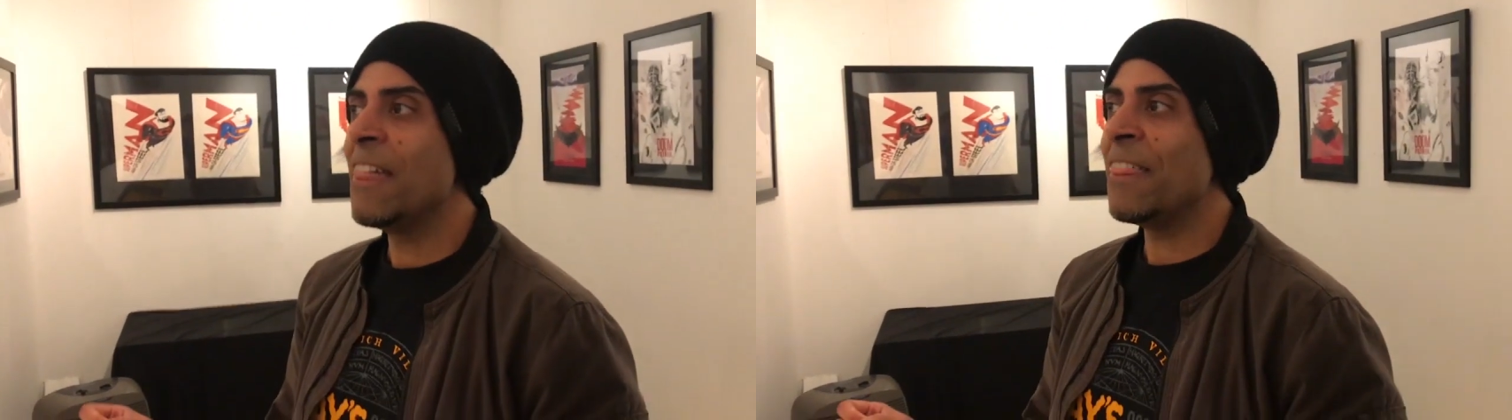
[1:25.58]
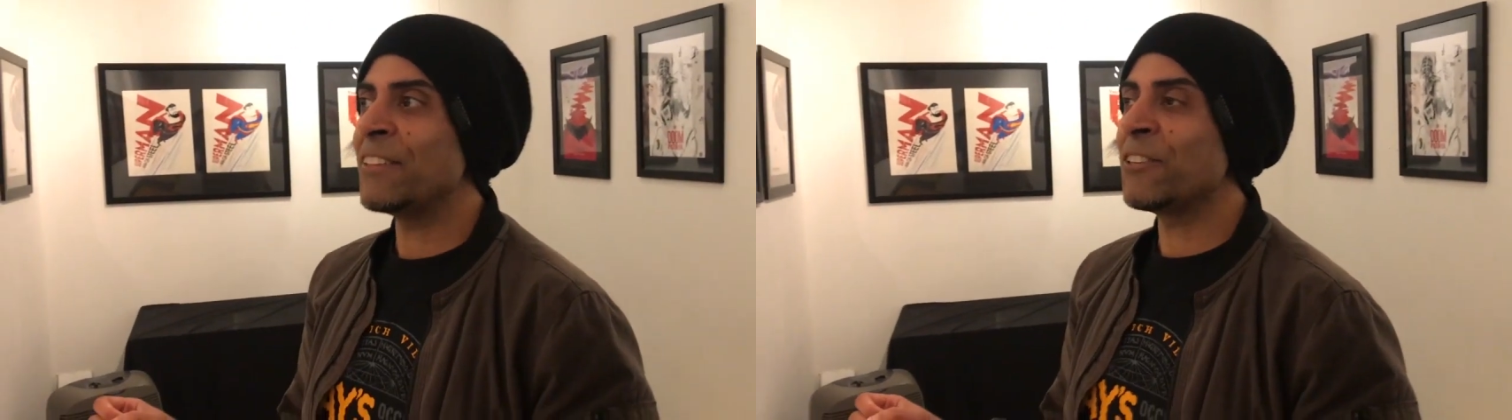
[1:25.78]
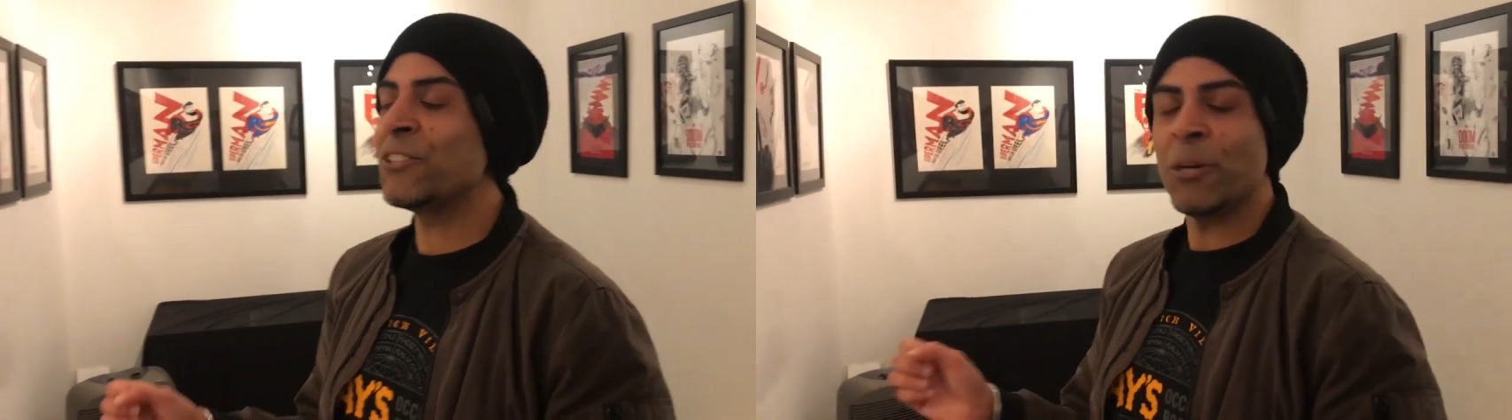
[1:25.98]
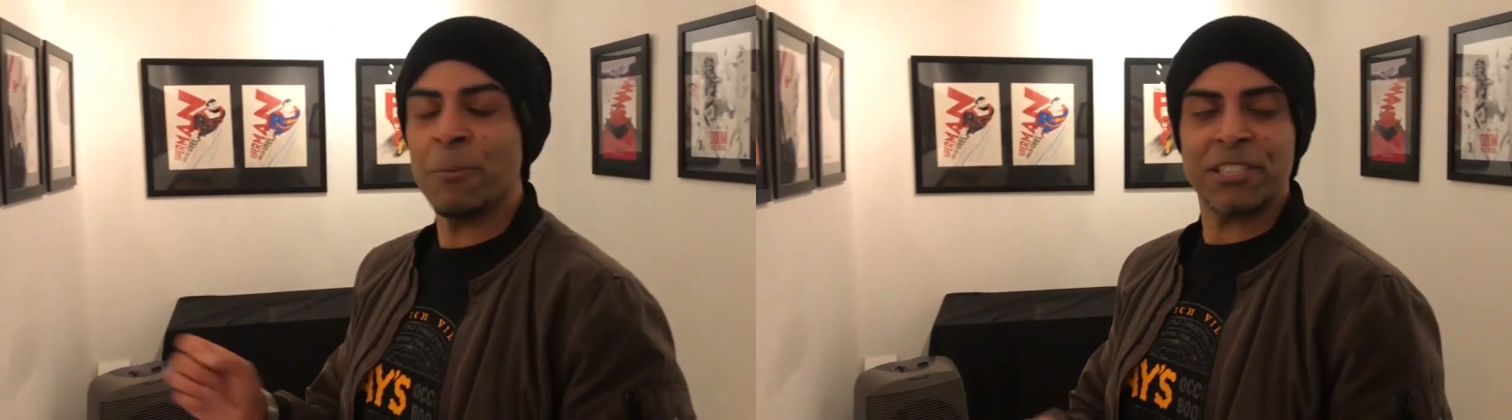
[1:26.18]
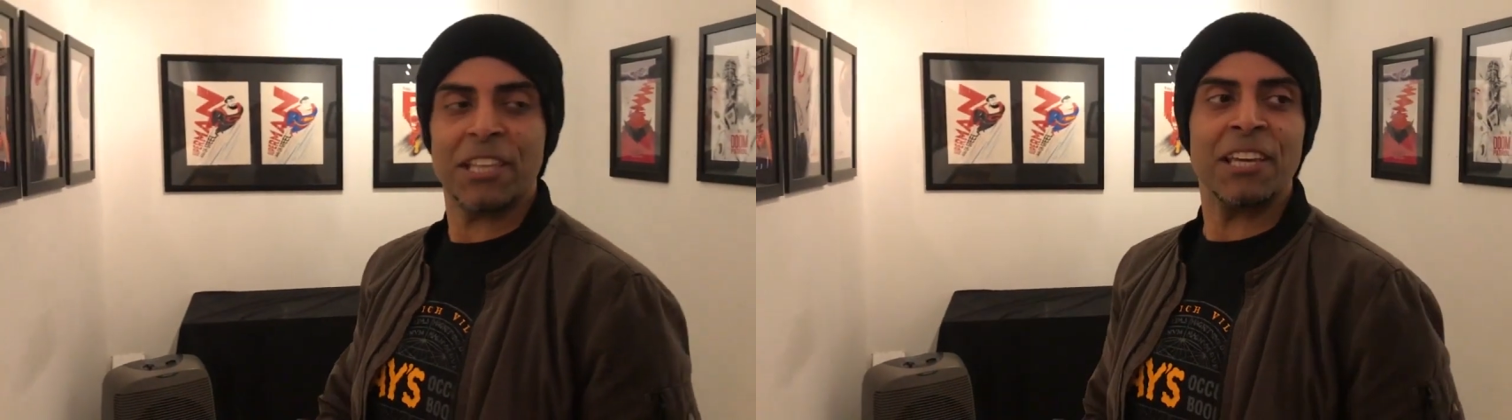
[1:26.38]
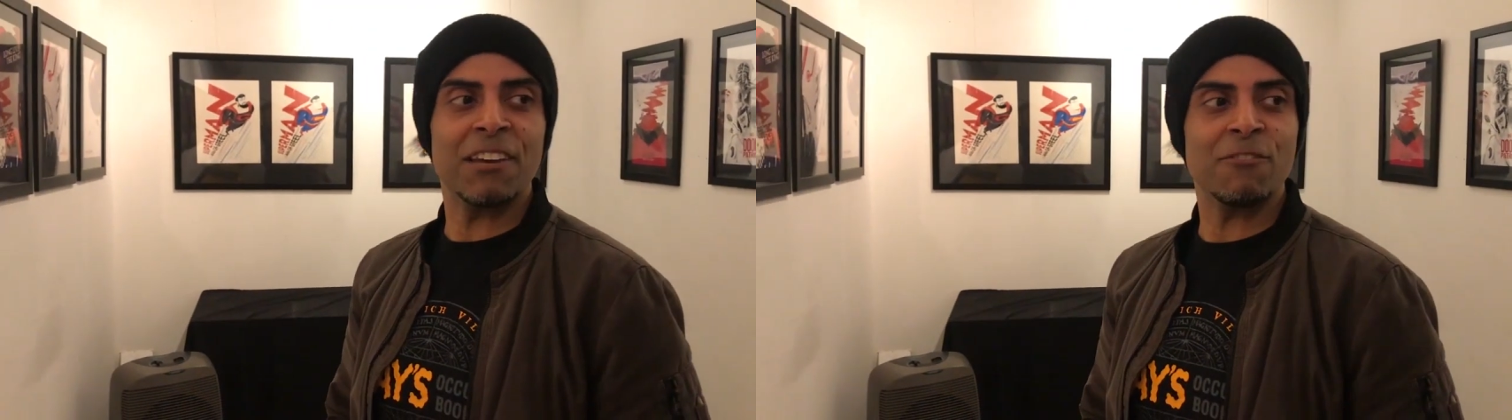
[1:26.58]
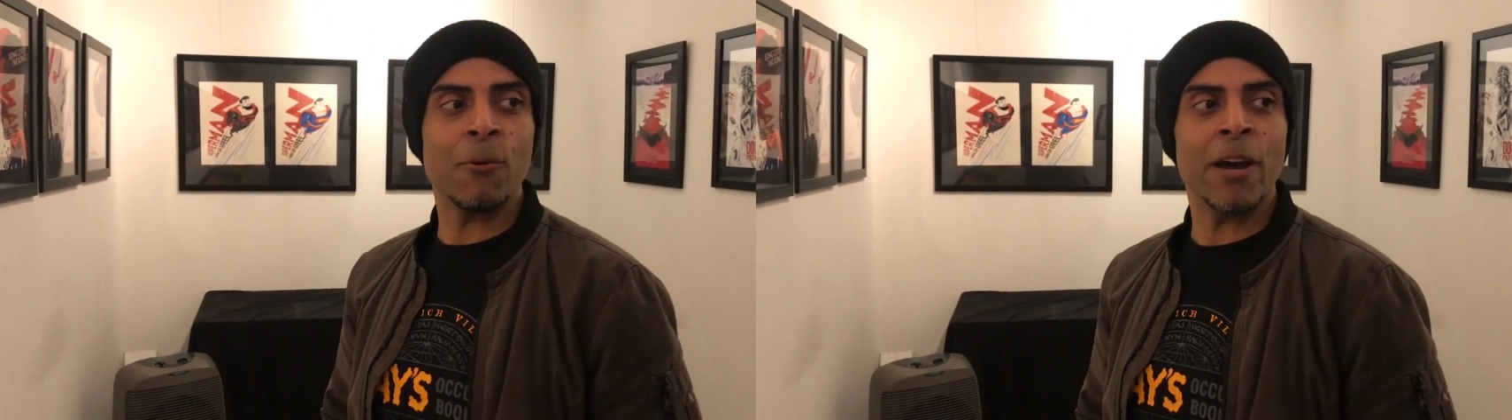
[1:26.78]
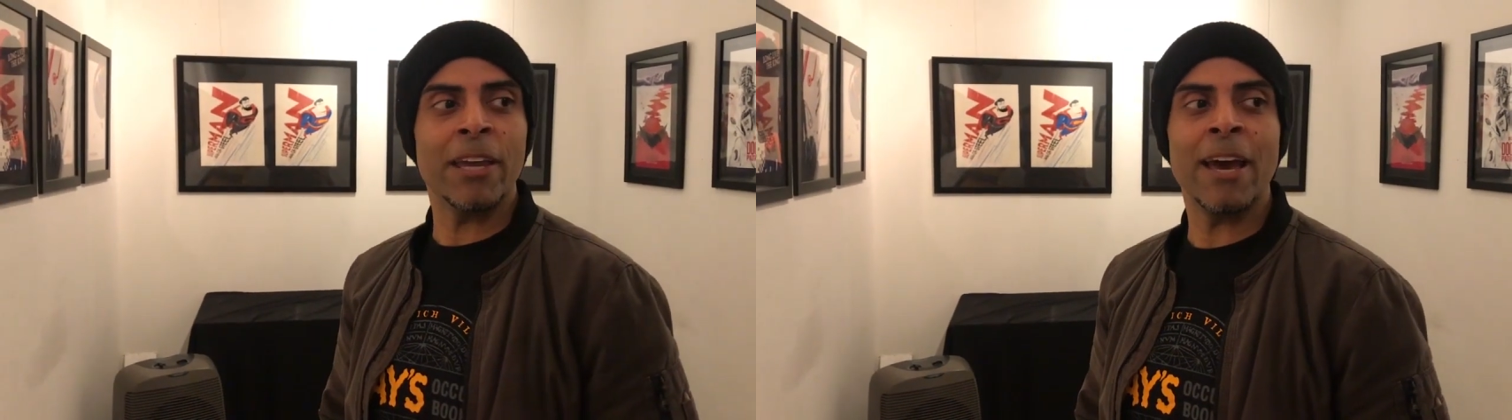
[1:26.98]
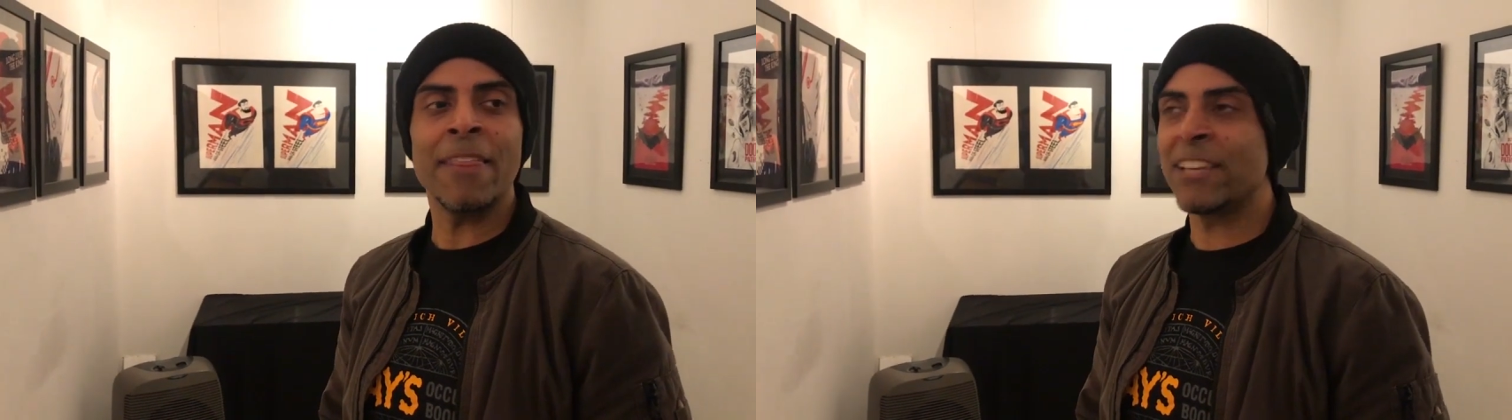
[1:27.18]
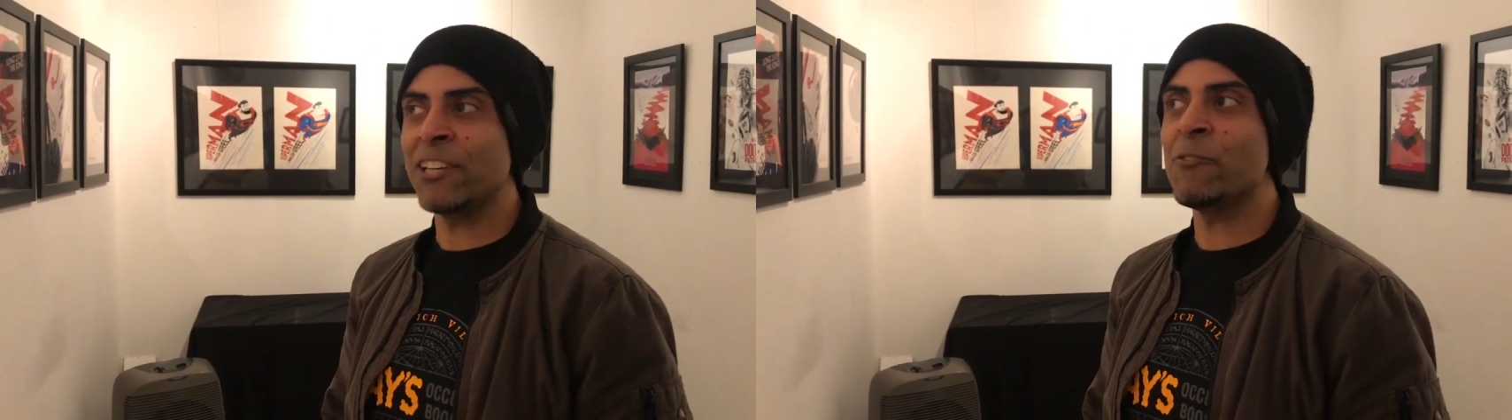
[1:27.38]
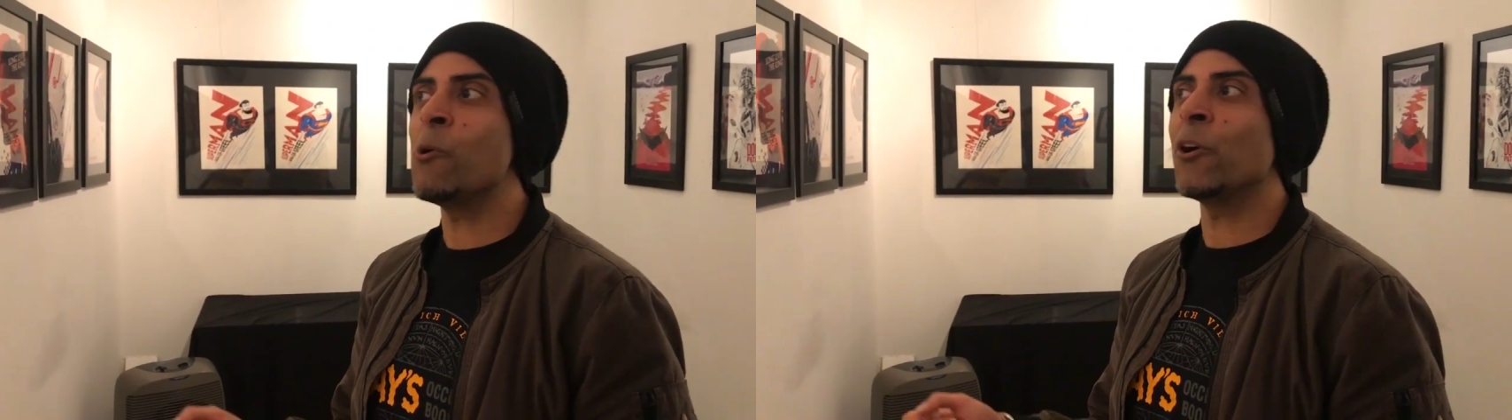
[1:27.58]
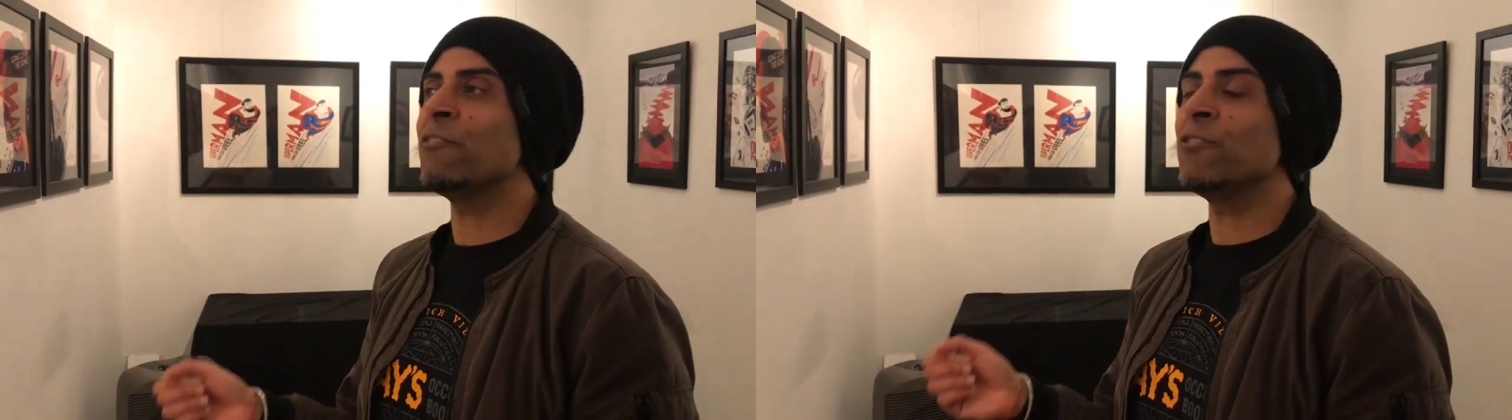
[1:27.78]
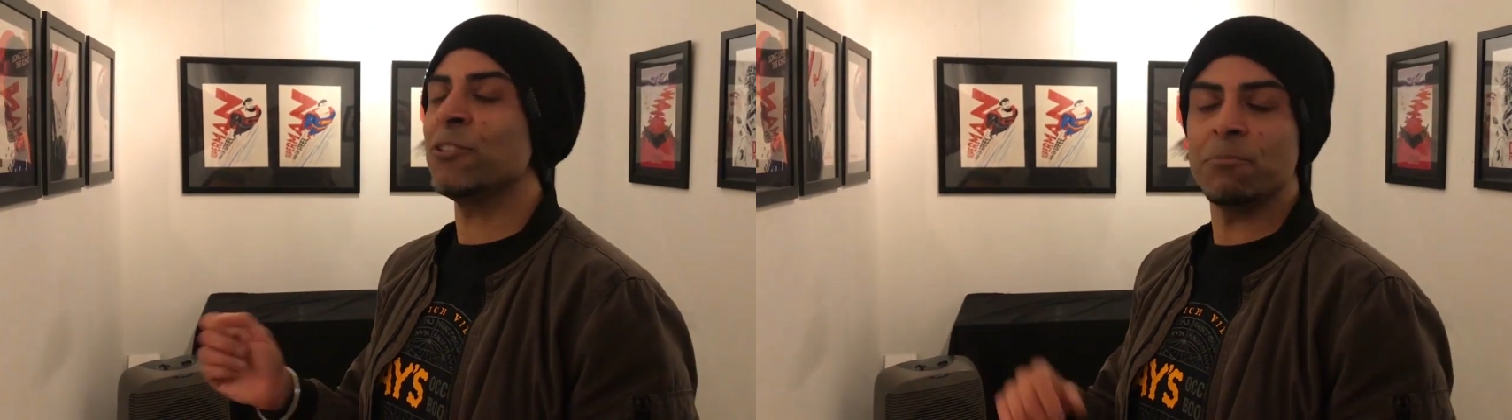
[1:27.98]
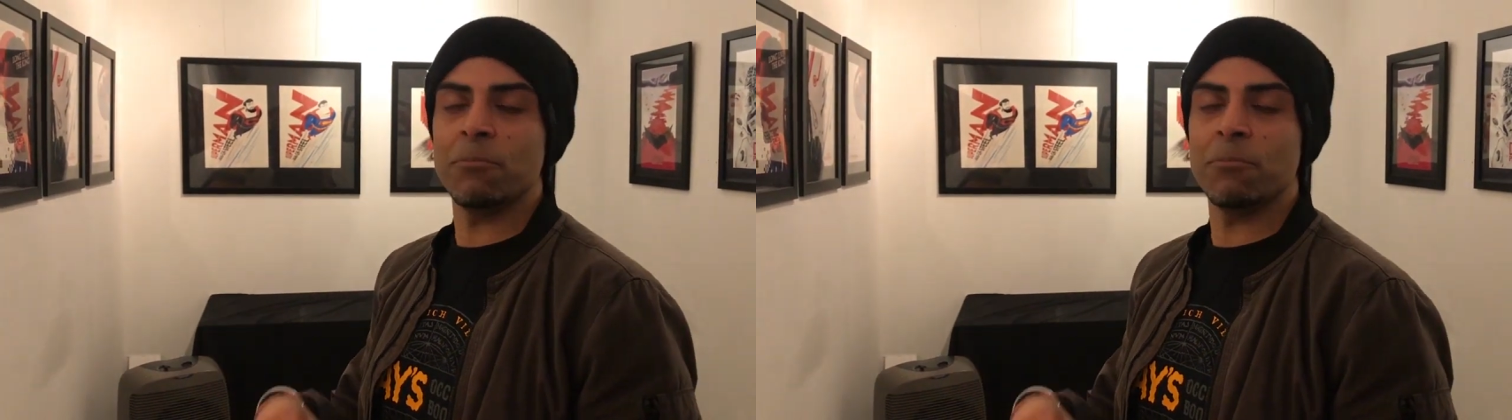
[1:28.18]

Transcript: there's only so much they can give away, and they generally won't give you